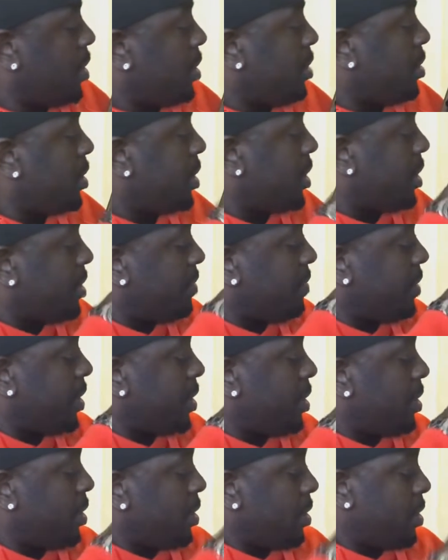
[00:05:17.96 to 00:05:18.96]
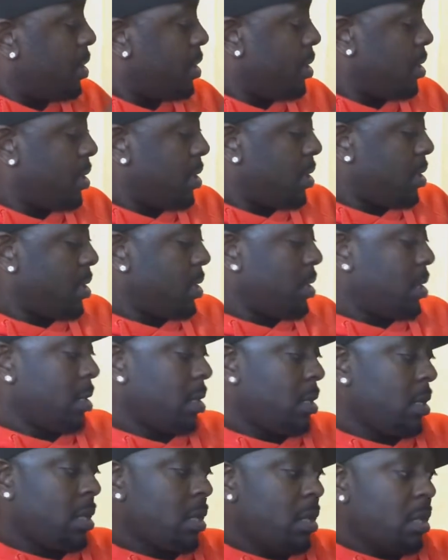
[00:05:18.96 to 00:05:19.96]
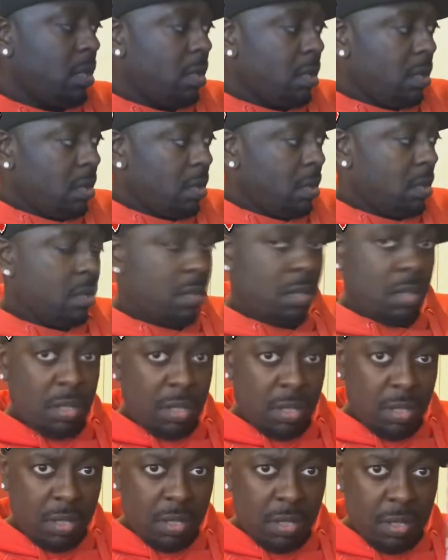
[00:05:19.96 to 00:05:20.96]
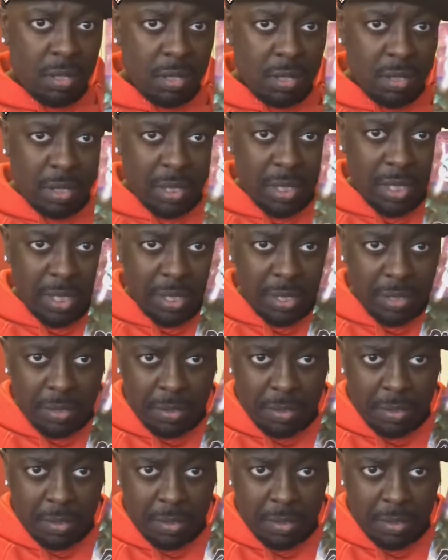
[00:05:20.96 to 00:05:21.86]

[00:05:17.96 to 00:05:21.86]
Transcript: Let's look at this thing. Hmm. That.